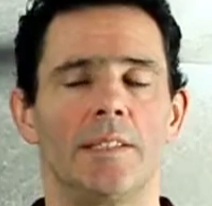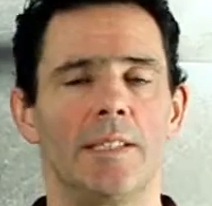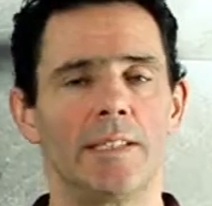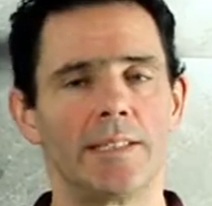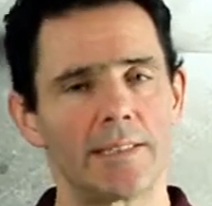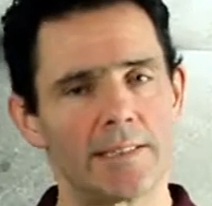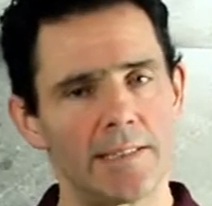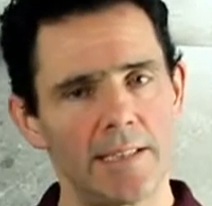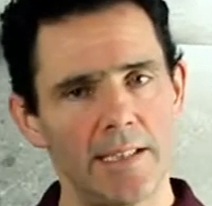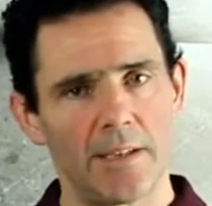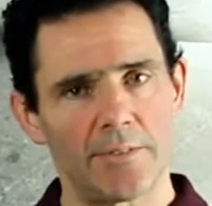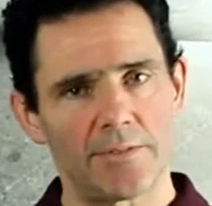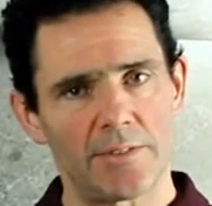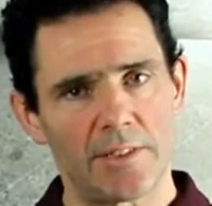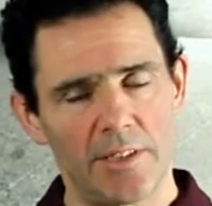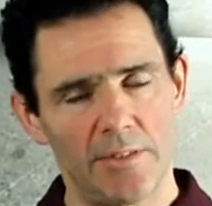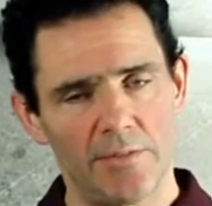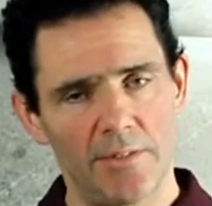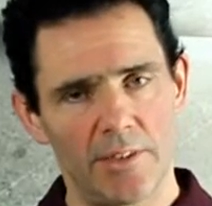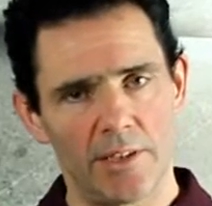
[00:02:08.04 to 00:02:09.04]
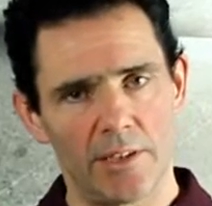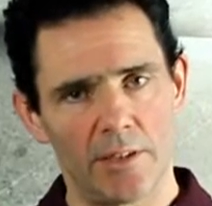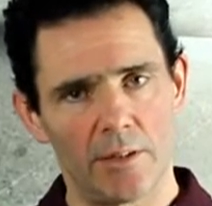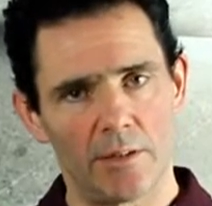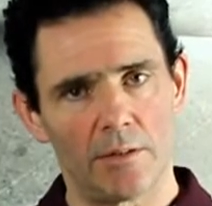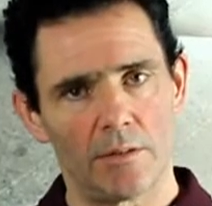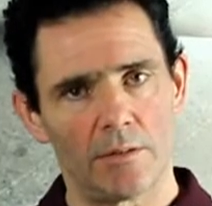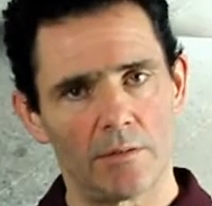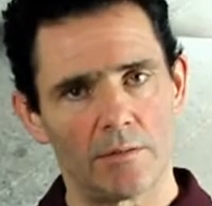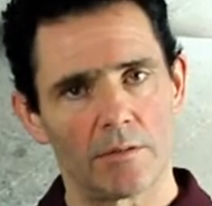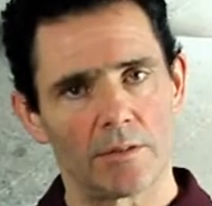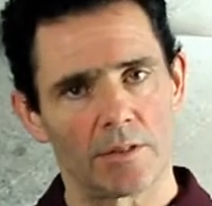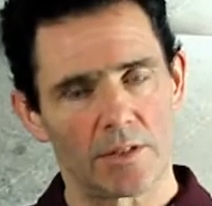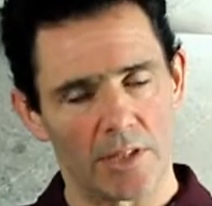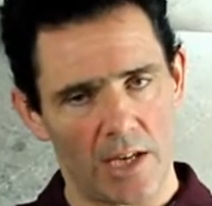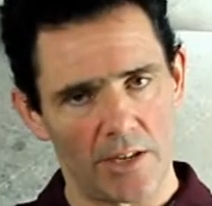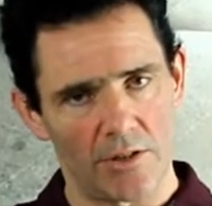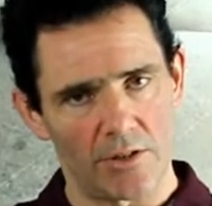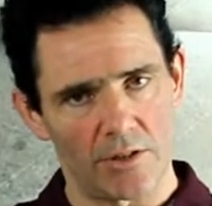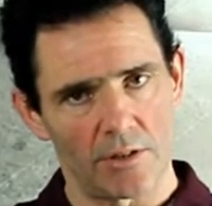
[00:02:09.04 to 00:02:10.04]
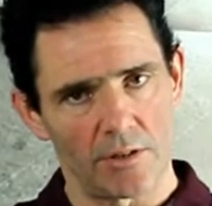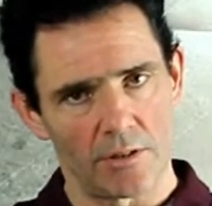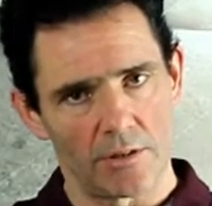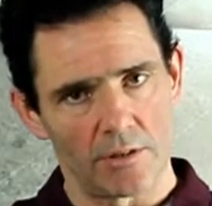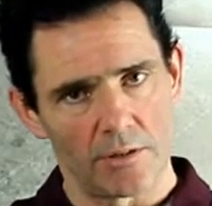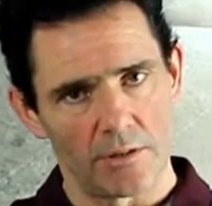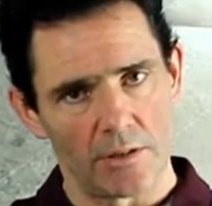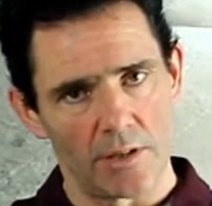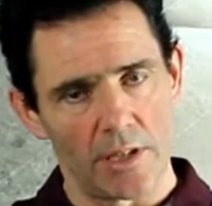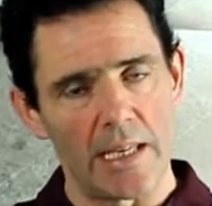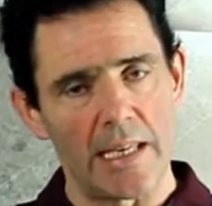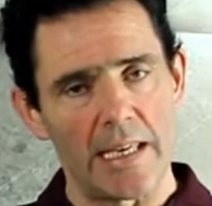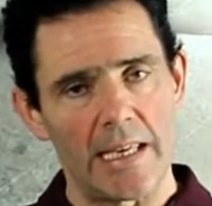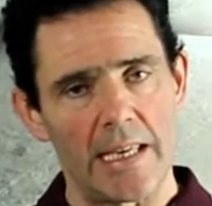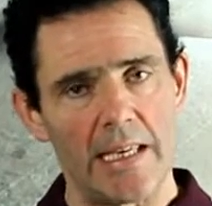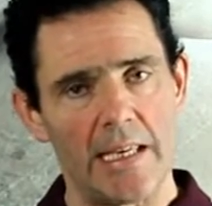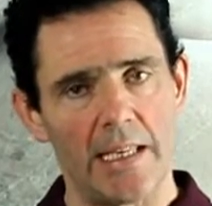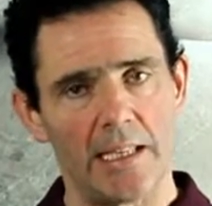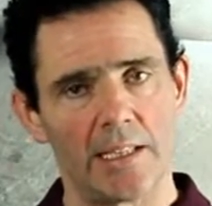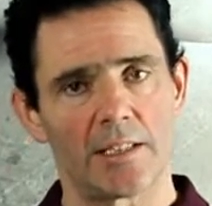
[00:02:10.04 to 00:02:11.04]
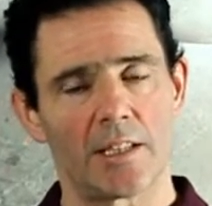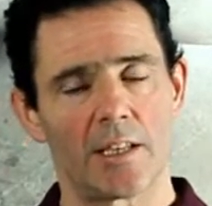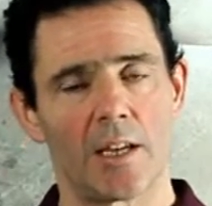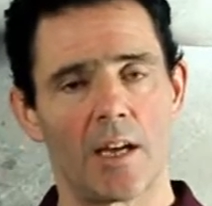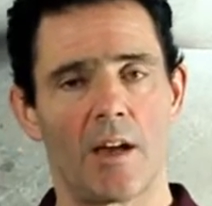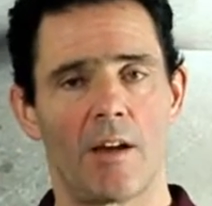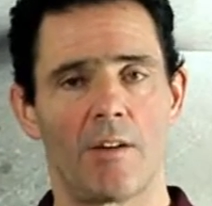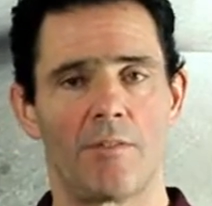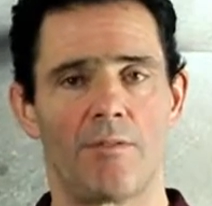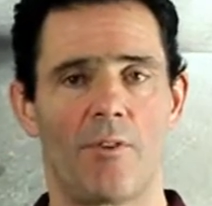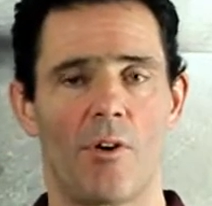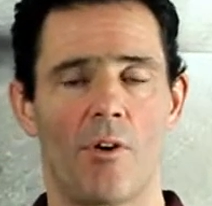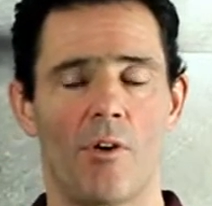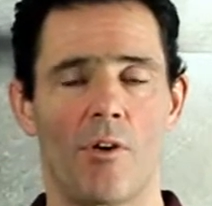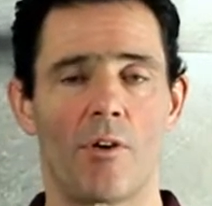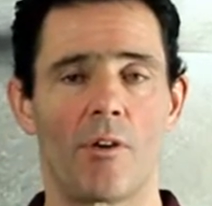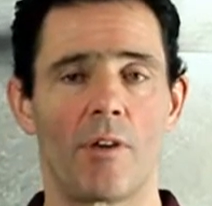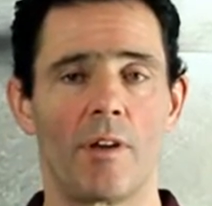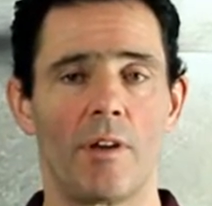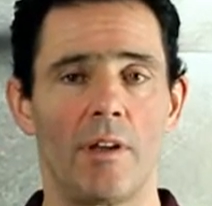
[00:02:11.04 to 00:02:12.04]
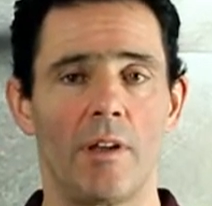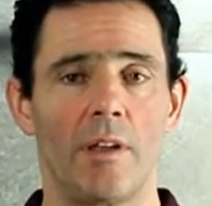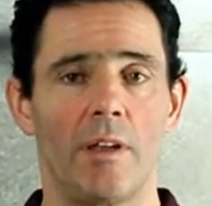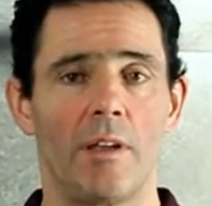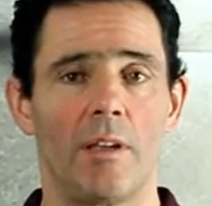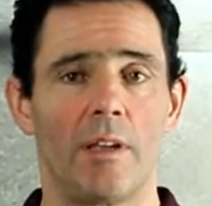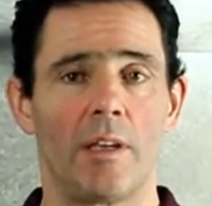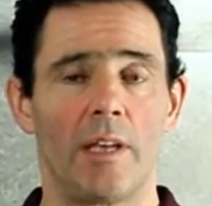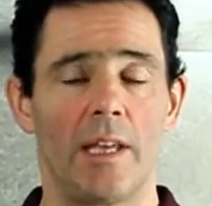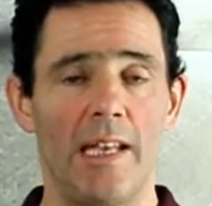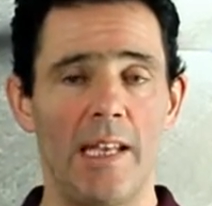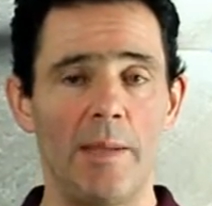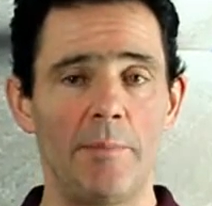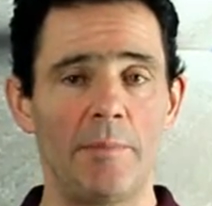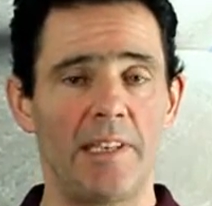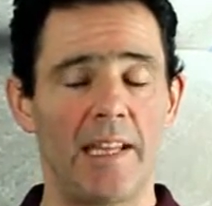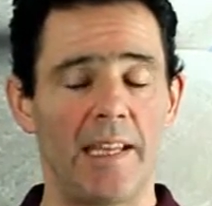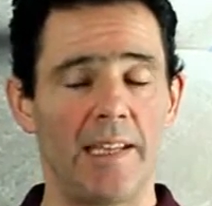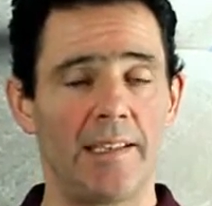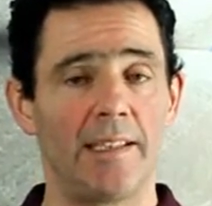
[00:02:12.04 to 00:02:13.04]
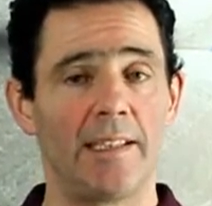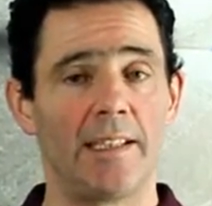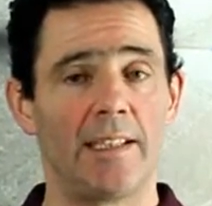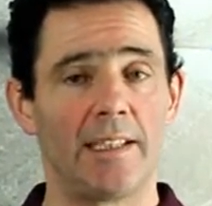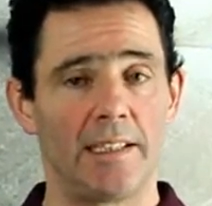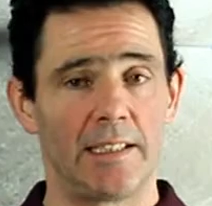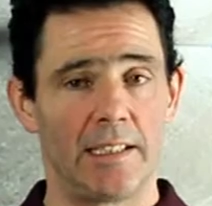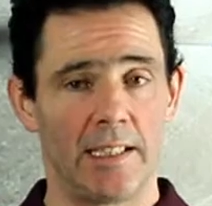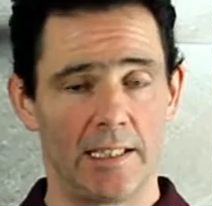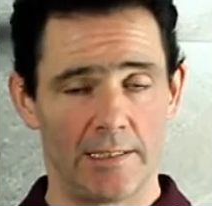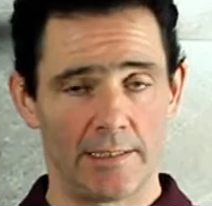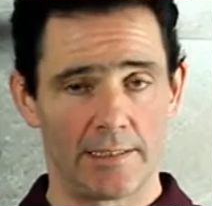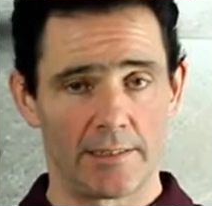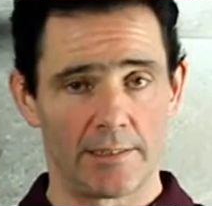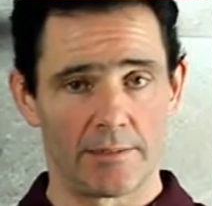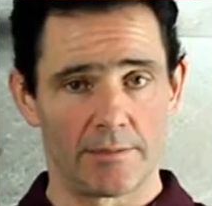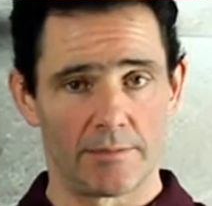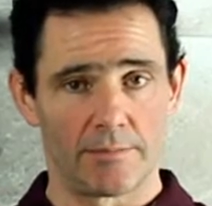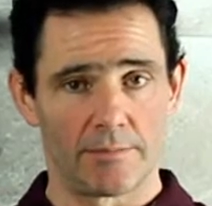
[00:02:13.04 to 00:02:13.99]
This TFT video session is for eliminating guilt.